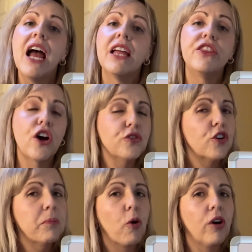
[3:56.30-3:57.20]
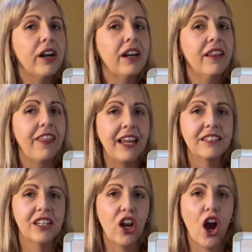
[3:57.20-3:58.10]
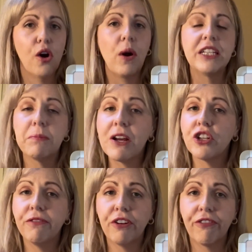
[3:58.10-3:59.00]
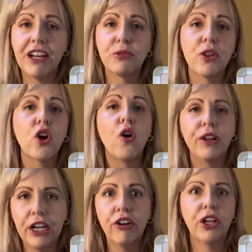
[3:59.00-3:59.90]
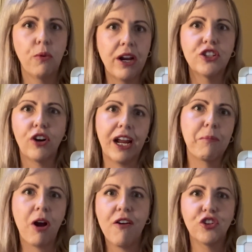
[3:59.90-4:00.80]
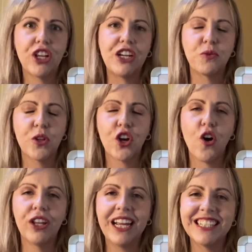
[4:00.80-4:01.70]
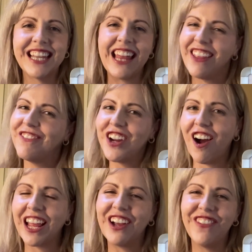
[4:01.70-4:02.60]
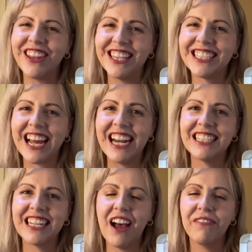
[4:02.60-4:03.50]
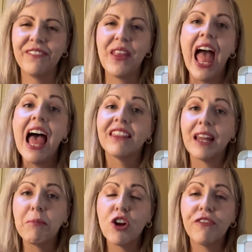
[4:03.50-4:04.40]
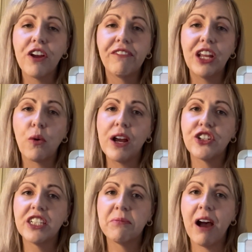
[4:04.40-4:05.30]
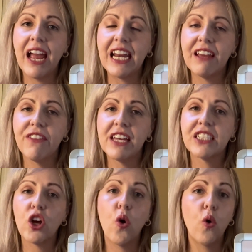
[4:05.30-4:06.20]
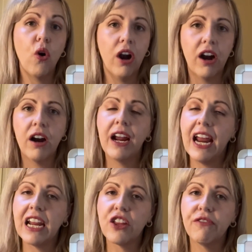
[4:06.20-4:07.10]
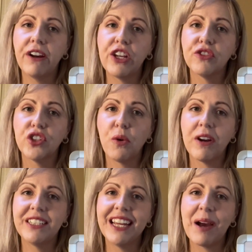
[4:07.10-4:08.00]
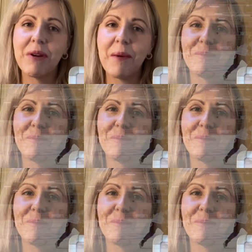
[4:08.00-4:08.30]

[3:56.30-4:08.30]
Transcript: those are important things to know, especially if you're friends with a goalie or you want to strike up conversation with a goalie, they love talking about this kind of stuff. Let me know if you have any questions about any of this or any other videos you want to see coming up.